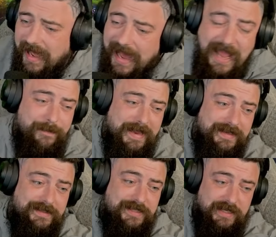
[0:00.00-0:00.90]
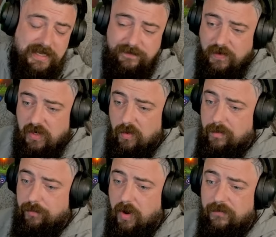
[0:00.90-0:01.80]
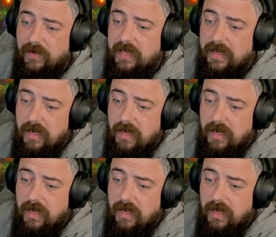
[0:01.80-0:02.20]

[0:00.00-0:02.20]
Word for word: I'm ending today's video in profit.